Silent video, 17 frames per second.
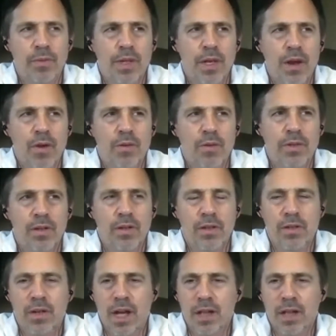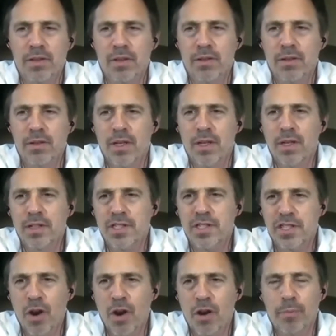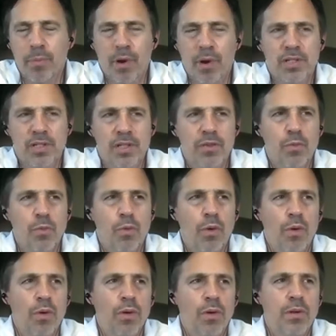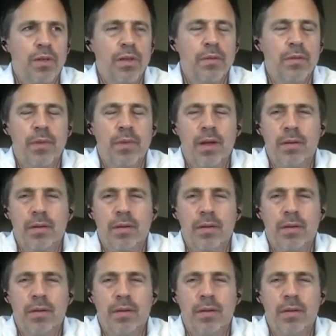You got the Starbucks of the world, and